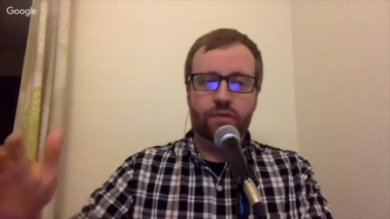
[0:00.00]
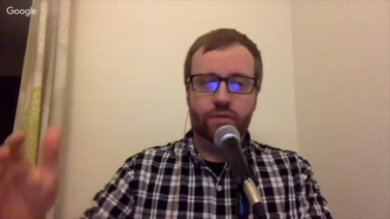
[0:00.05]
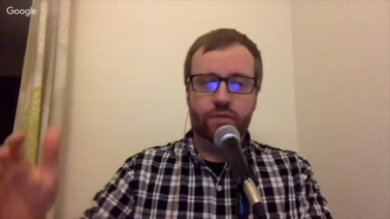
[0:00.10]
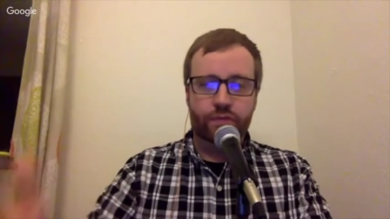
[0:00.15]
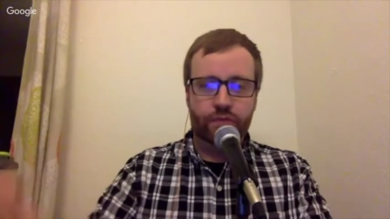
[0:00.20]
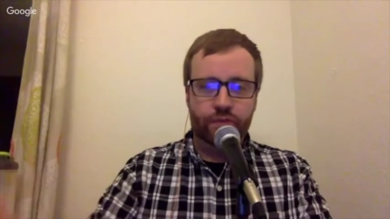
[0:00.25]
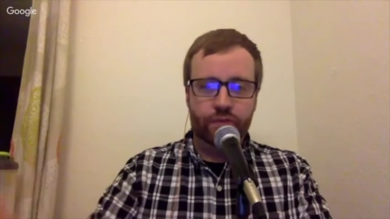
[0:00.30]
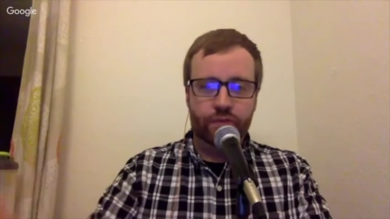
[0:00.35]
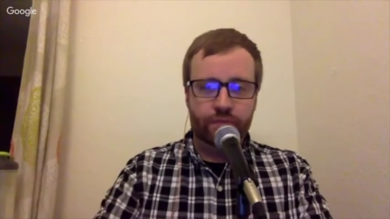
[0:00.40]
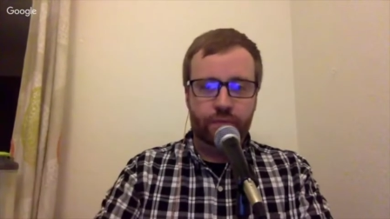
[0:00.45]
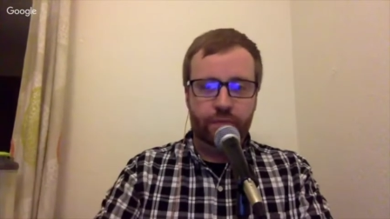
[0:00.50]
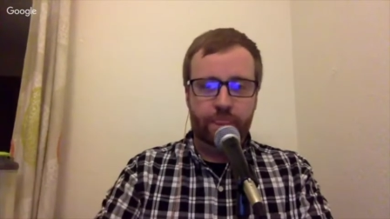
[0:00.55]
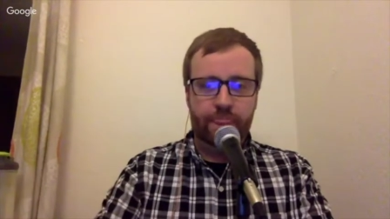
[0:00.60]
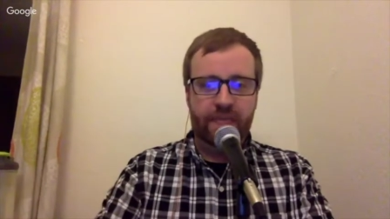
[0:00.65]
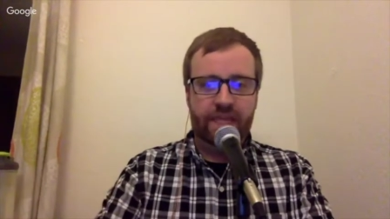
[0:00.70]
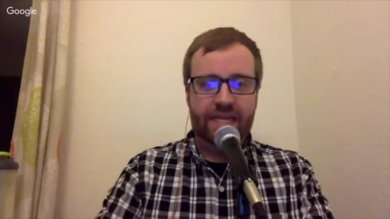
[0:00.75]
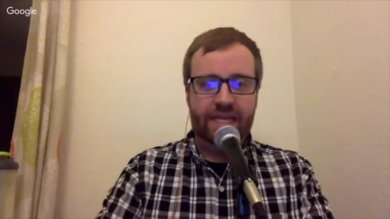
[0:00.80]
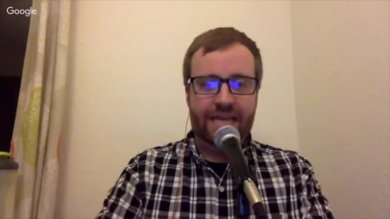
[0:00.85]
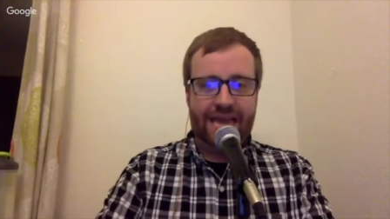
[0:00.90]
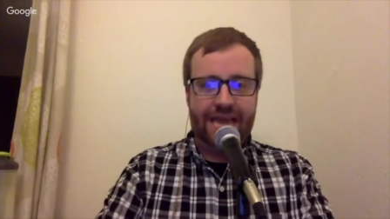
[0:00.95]
games
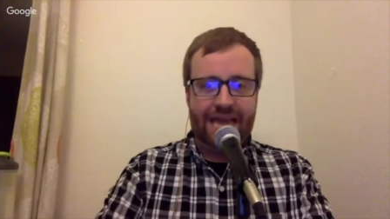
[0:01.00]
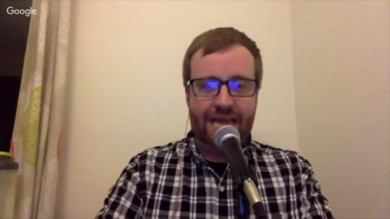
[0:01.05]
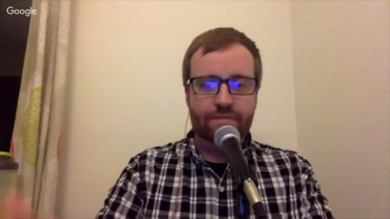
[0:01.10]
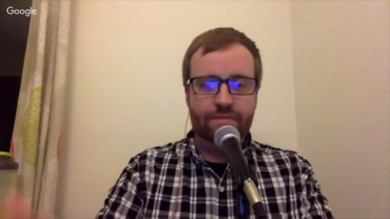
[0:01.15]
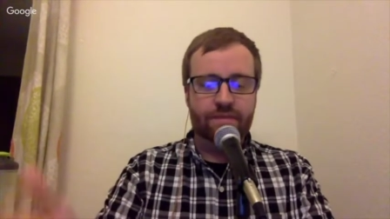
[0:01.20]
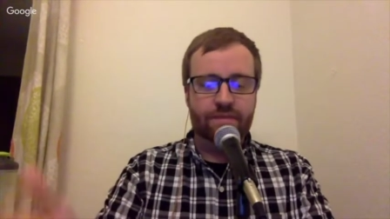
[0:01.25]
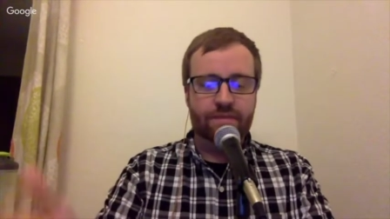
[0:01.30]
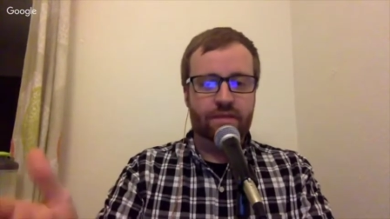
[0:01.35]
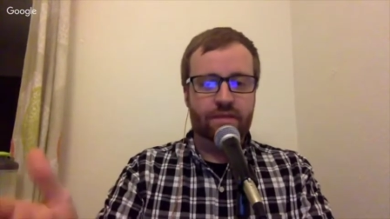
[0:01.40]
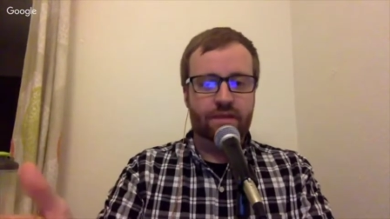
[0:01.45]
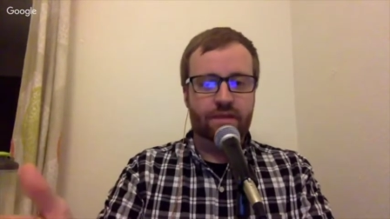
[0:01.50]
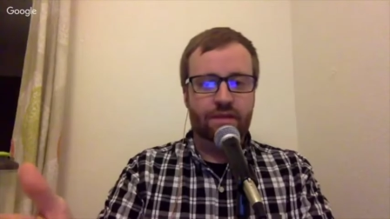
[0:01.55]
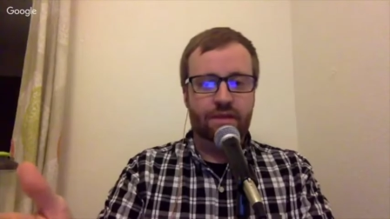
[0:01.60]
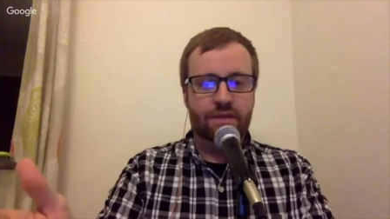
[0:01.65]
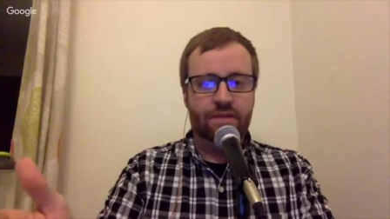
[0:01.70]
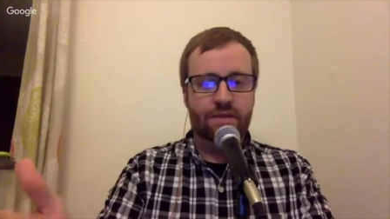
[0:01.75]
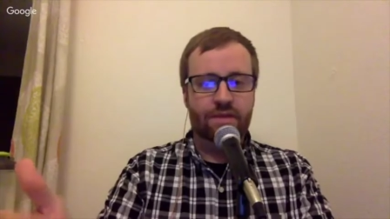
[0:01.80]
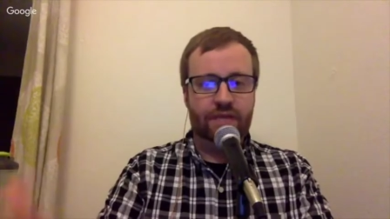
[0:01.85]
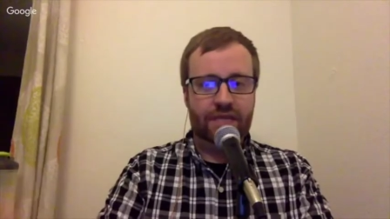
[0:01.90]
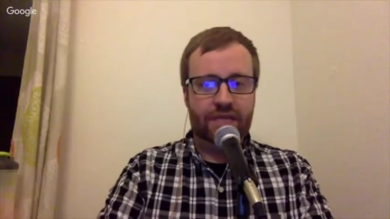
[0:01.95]
the games
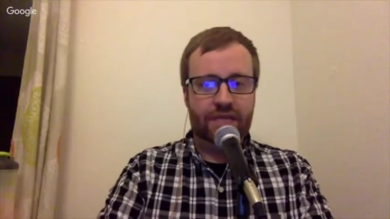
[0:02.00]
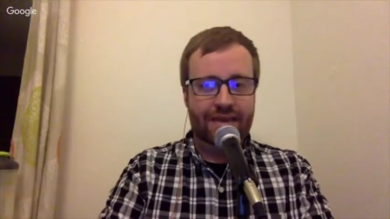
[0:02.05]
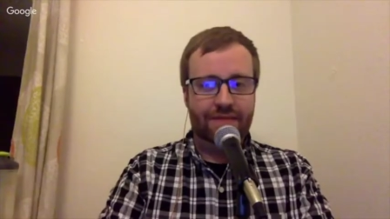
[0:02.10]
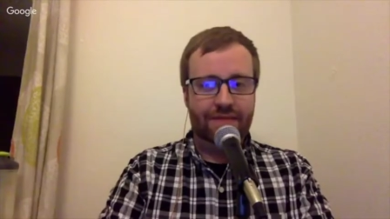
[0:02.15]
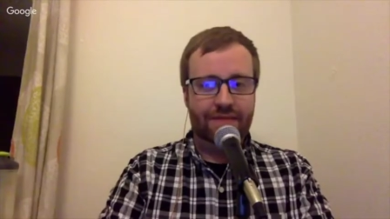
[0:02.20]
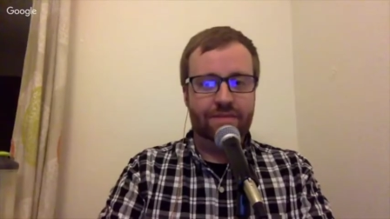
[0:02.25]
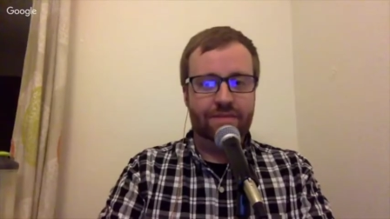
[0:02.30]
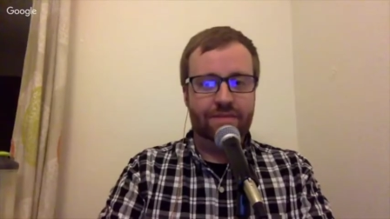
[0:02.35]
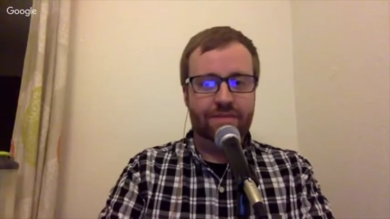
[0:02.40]
themselves, right?